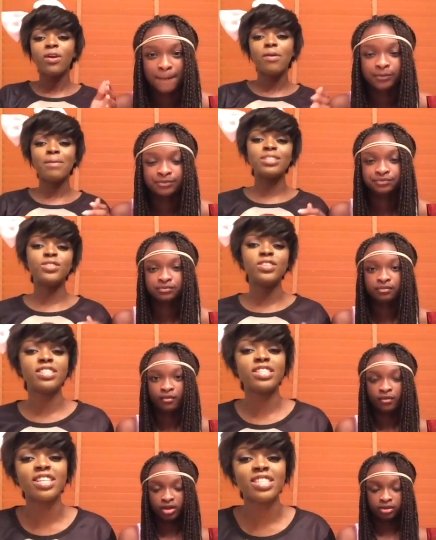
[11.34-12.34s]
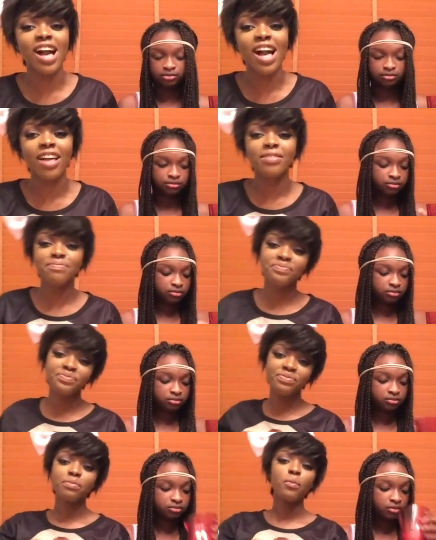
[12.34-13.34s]
Speaker 1: About to do sister tag.
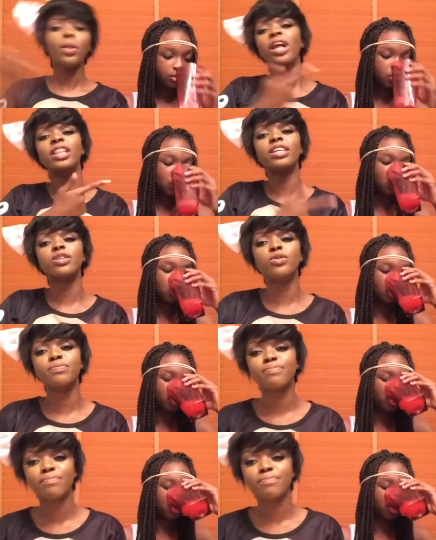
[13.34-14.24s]
Let go.